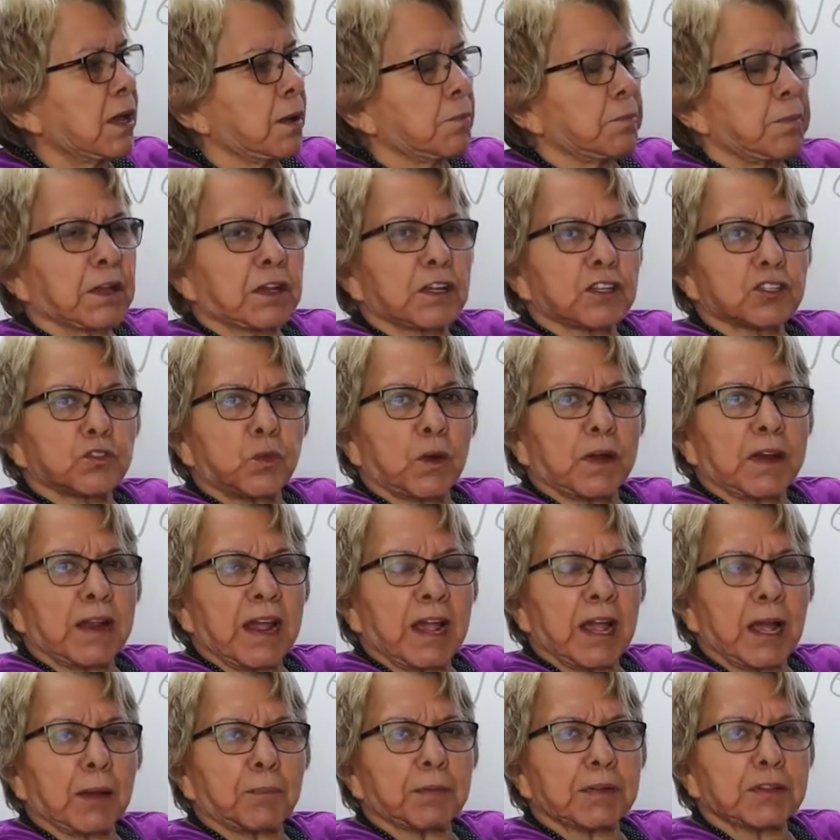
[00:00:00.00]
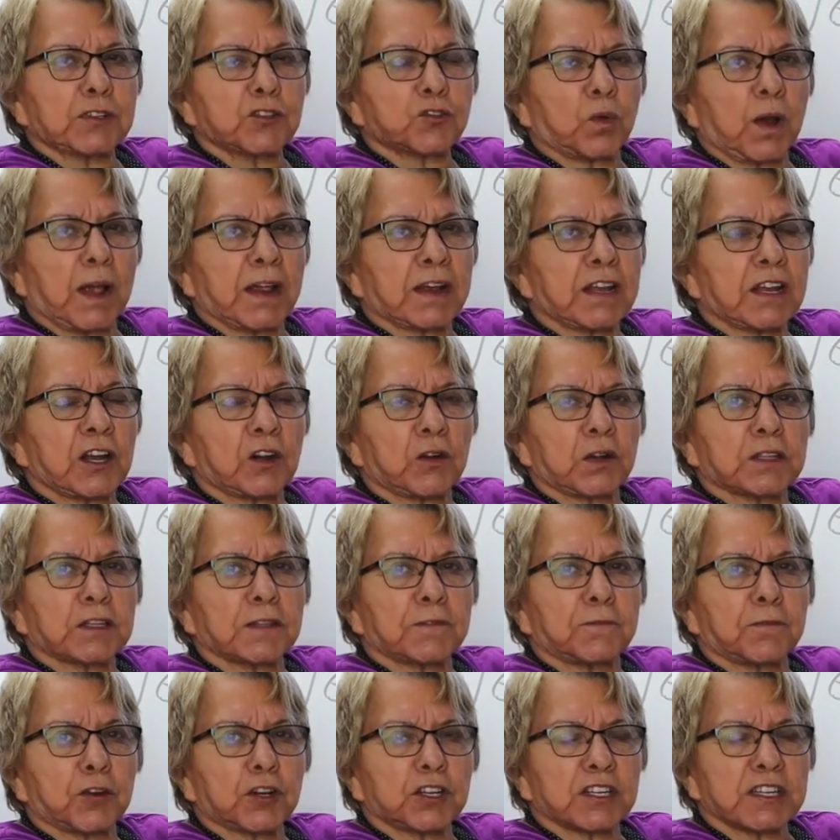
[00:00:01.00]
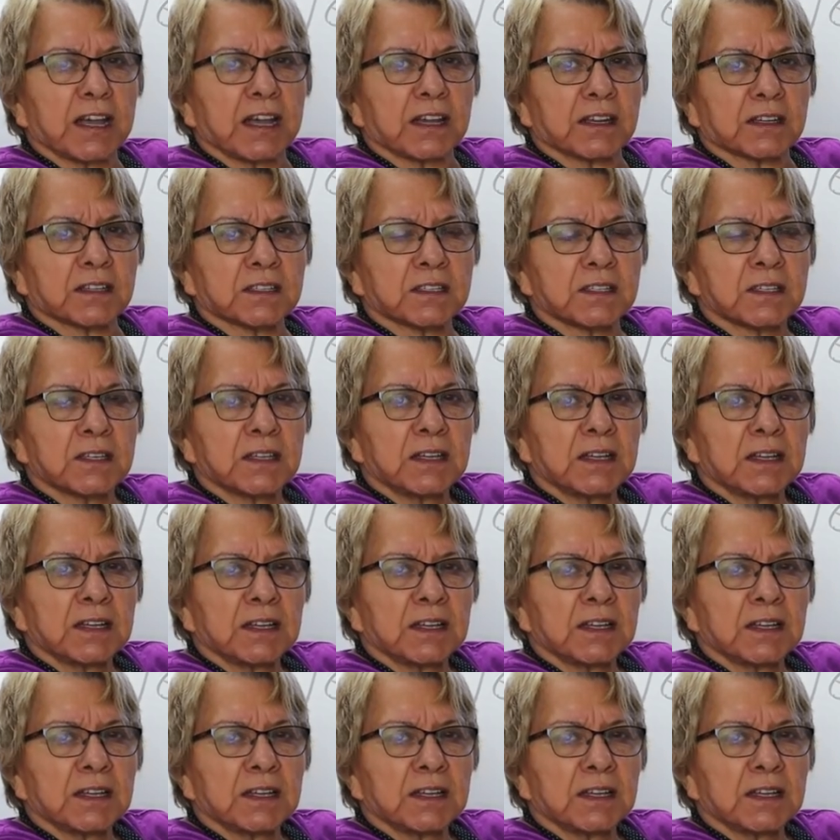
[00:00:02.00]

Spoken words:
because what happens right here at the vertex?